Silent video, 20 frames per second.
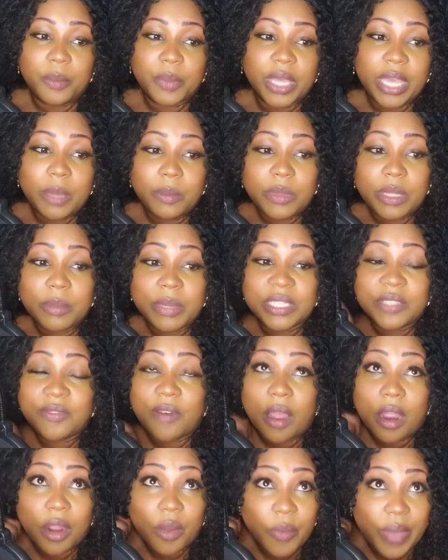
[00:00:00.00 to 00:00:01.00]
Keep them as
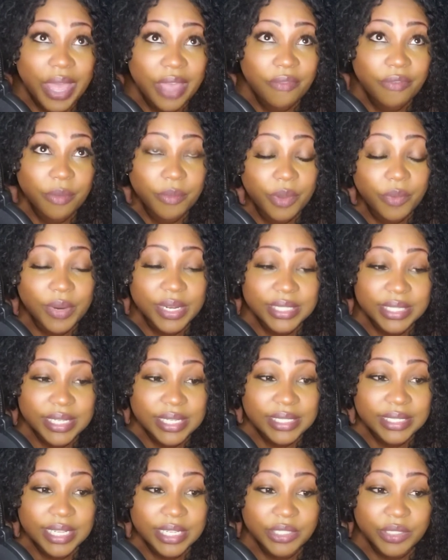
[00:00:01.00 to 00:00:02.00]
far away from your
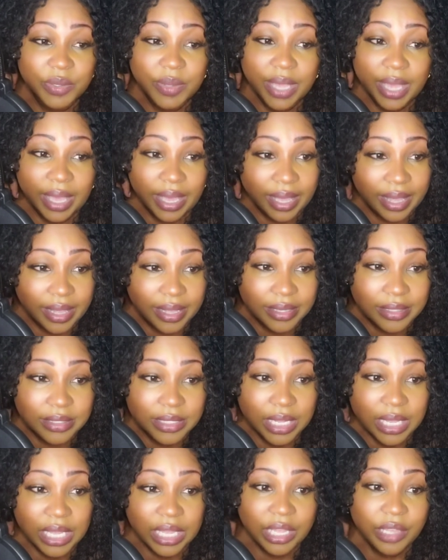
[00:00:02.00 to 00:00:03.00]
residence as you can.